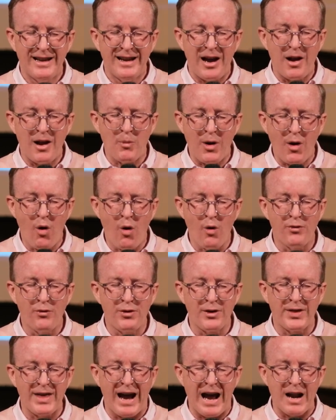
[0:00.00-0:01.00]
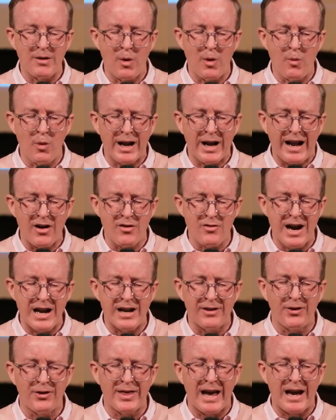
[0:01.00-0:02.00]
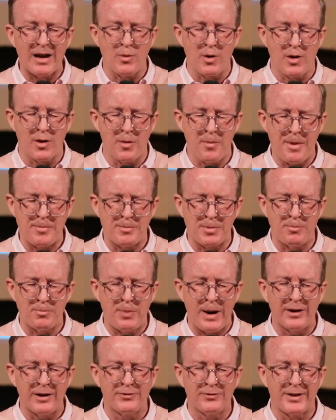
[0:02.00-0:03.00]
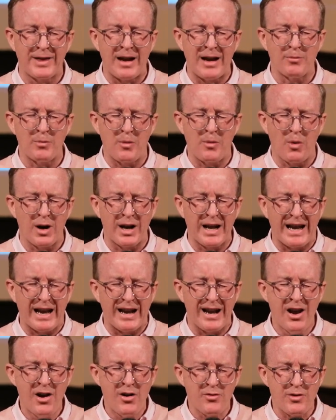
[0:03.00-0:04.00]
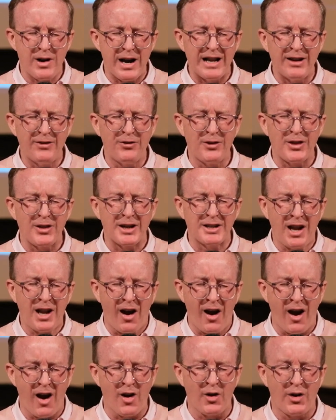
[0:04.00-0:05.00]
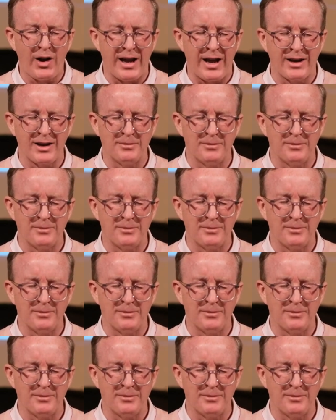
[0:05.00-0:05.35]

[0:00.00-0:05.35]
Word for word: we hope for that. we want to get ready for that. We want to be prepared for that. We want to get ready for the eternal kingdom.